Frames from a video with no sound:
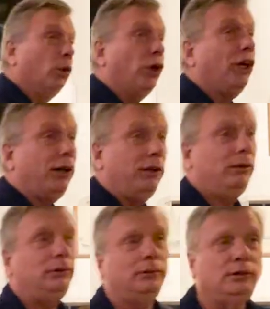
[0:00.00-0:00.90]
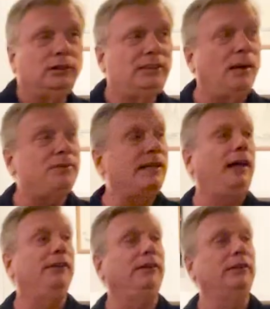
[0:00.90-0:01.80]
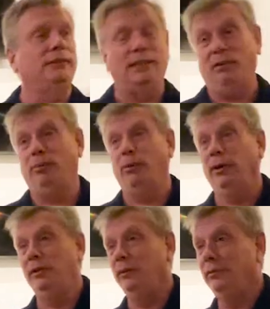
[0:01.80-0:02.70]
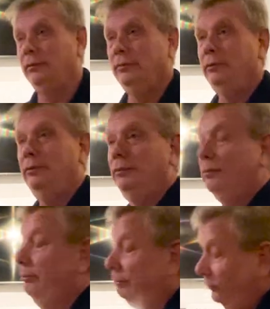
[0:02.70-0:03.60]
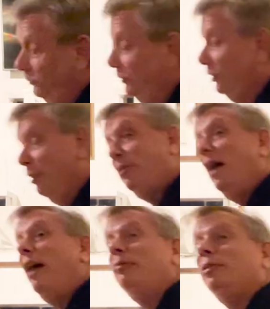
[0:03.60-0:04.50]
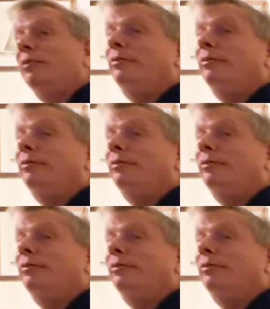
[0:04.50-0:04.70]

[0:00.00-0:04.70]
work. Depth sounder, is that important? Sometimes,